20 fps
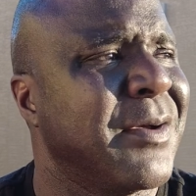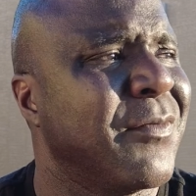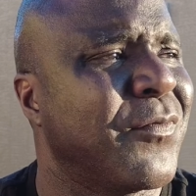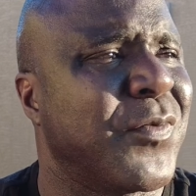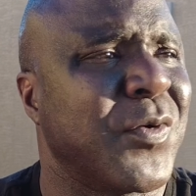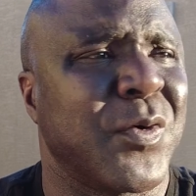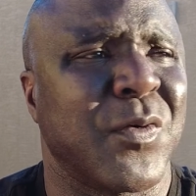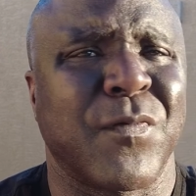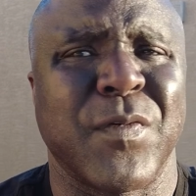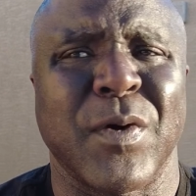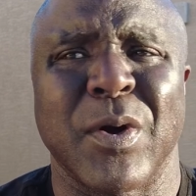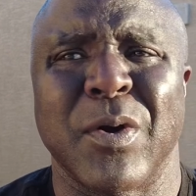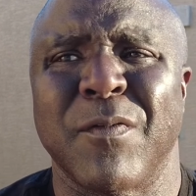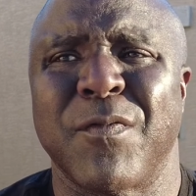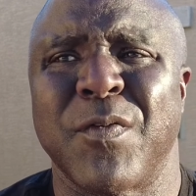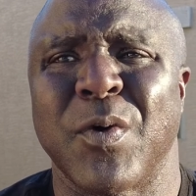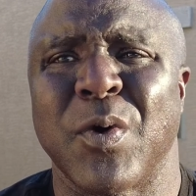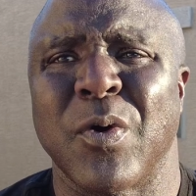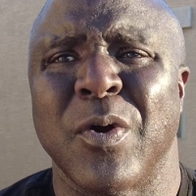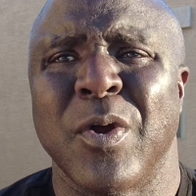for for
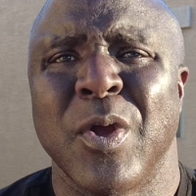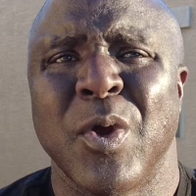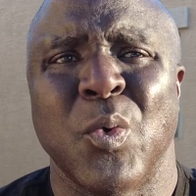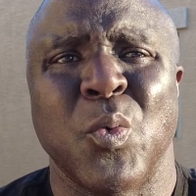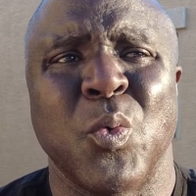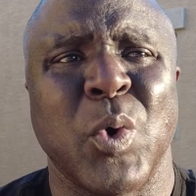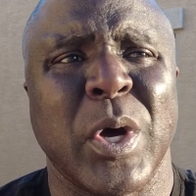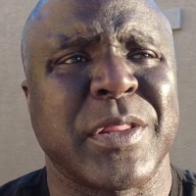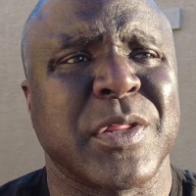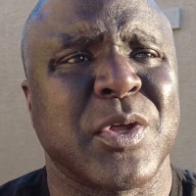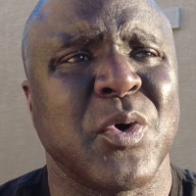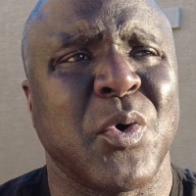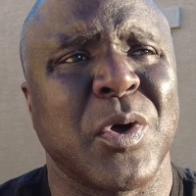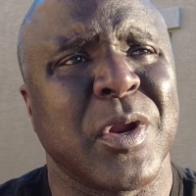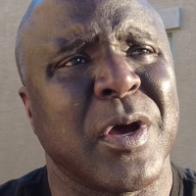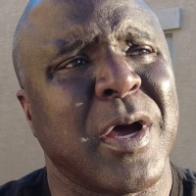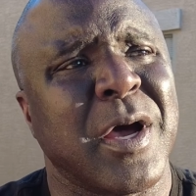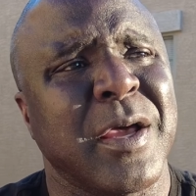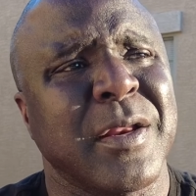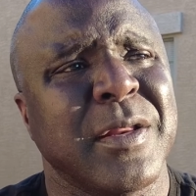for what's going
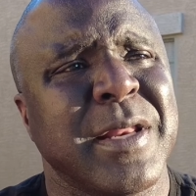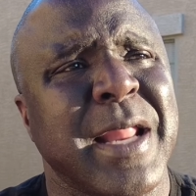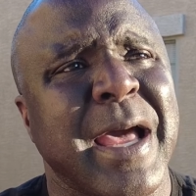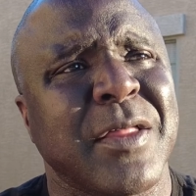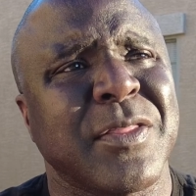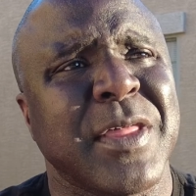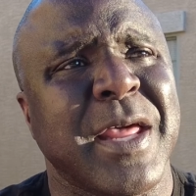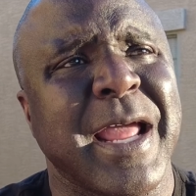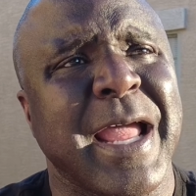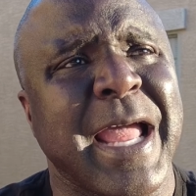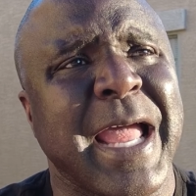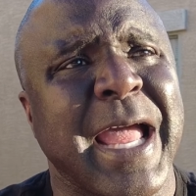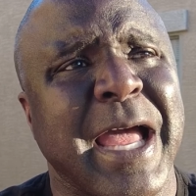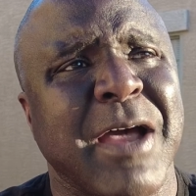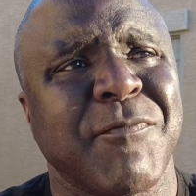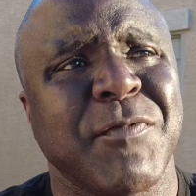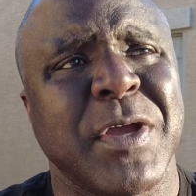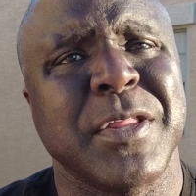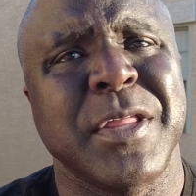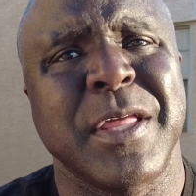on. Now that I
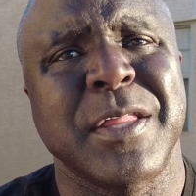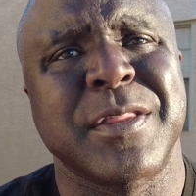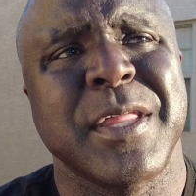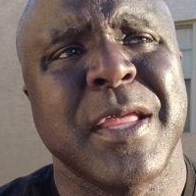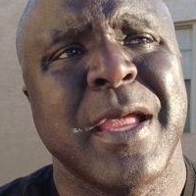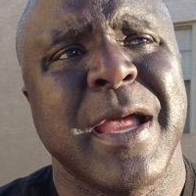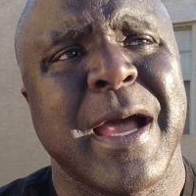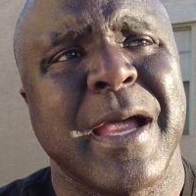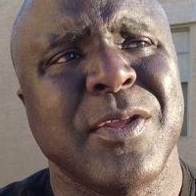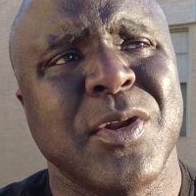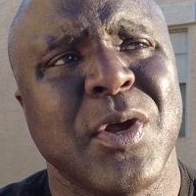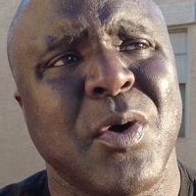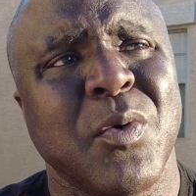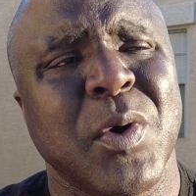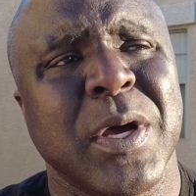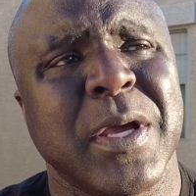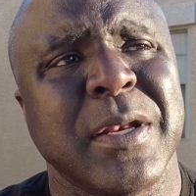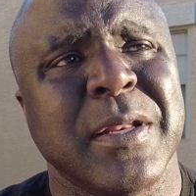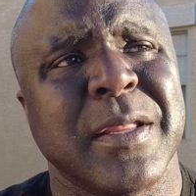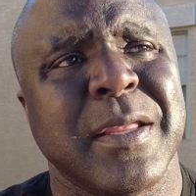have it, it's you know
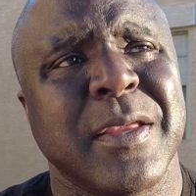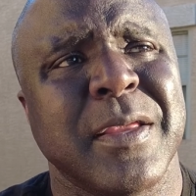what?